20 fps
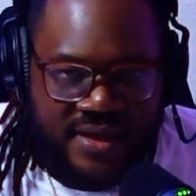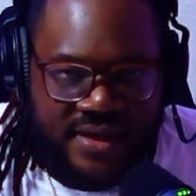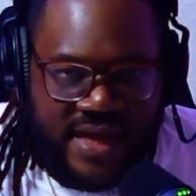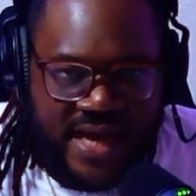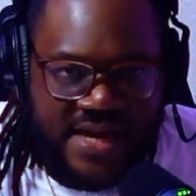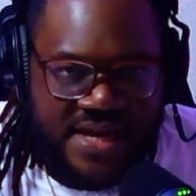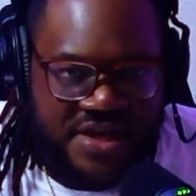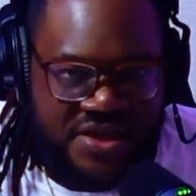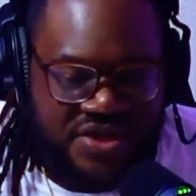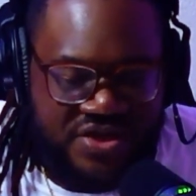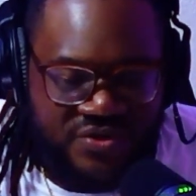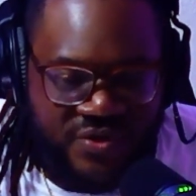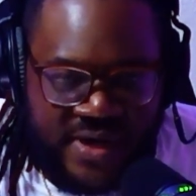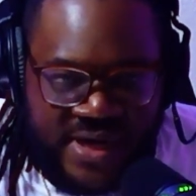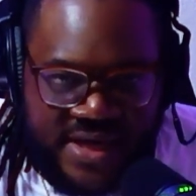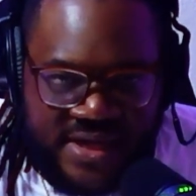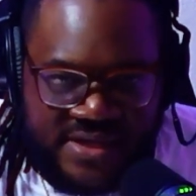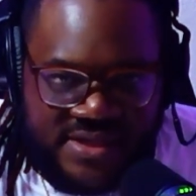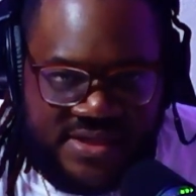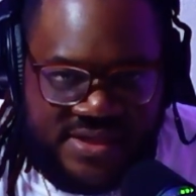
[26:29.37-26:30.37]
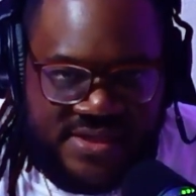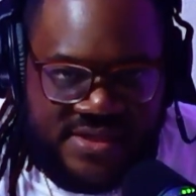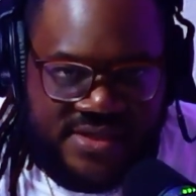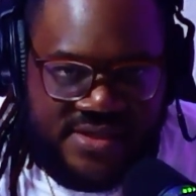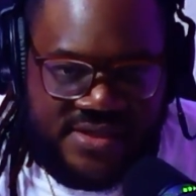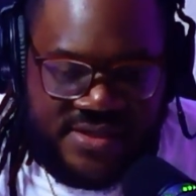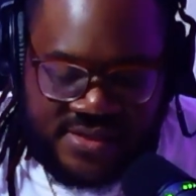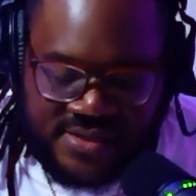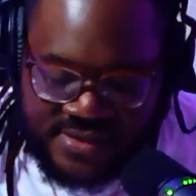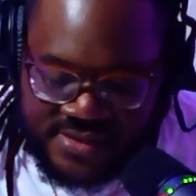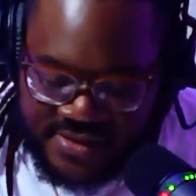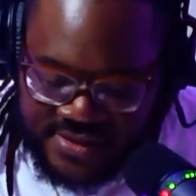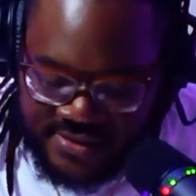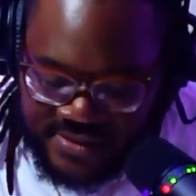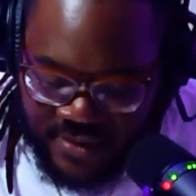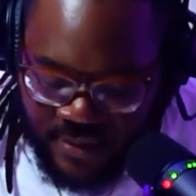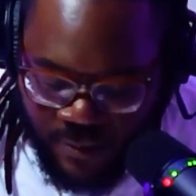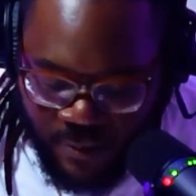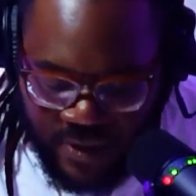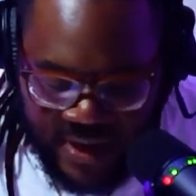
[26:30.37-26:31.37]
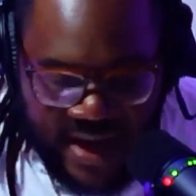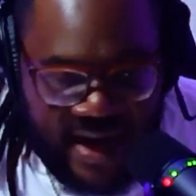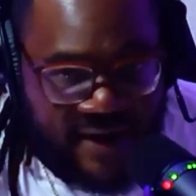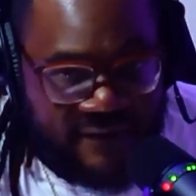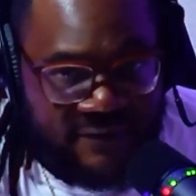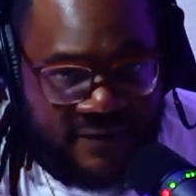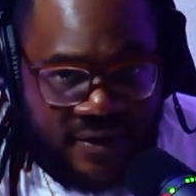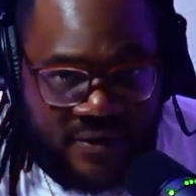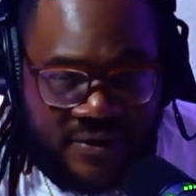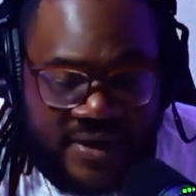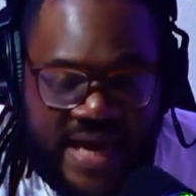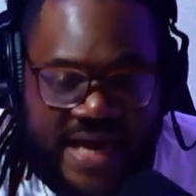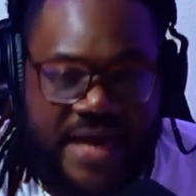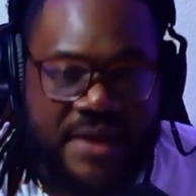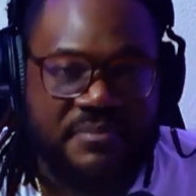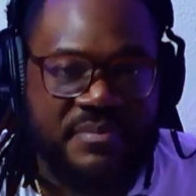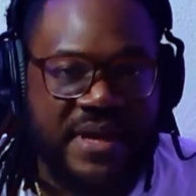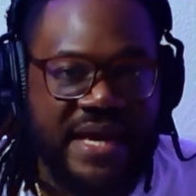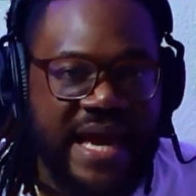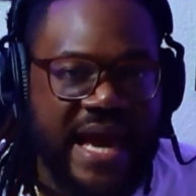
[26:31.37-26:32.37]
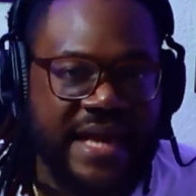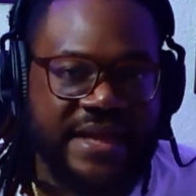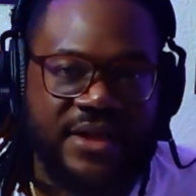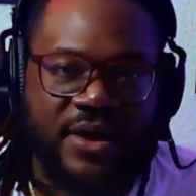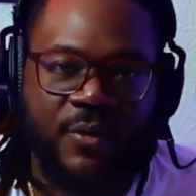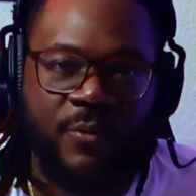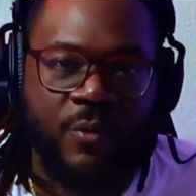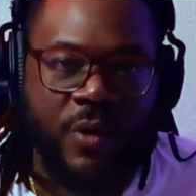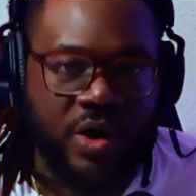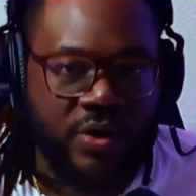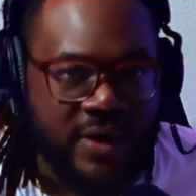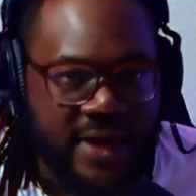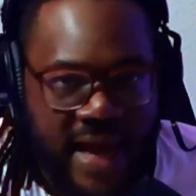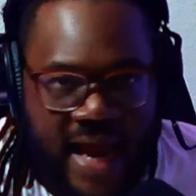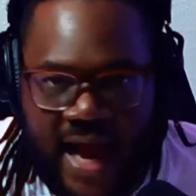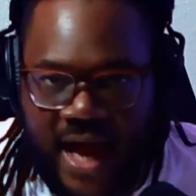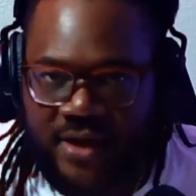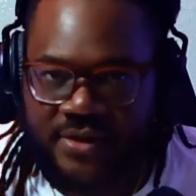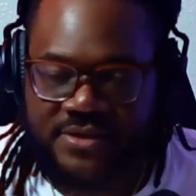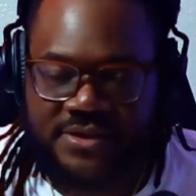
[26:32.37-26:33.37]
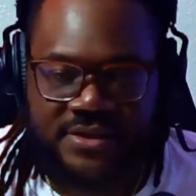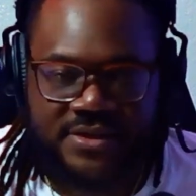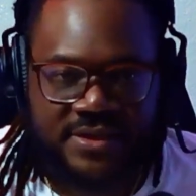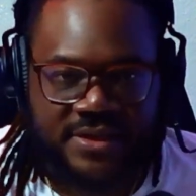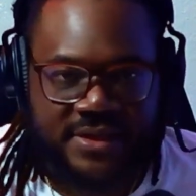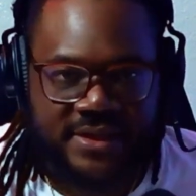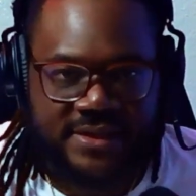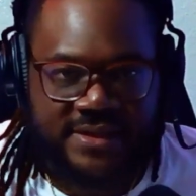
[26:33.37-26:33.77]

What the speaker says: In the streets, whatever. It could be at the workhouse.